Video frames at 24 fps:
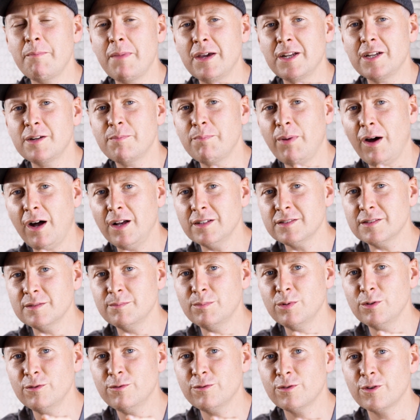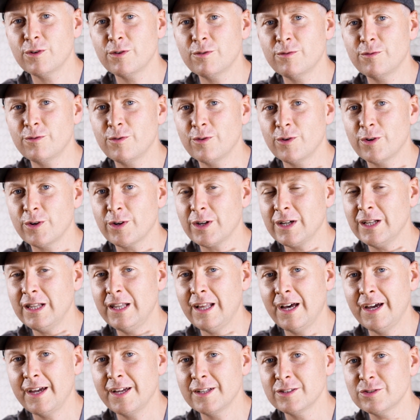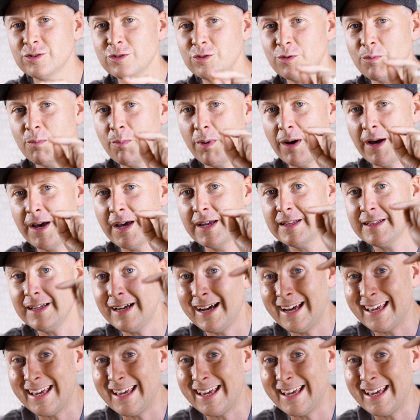made it possible for clients to buy it,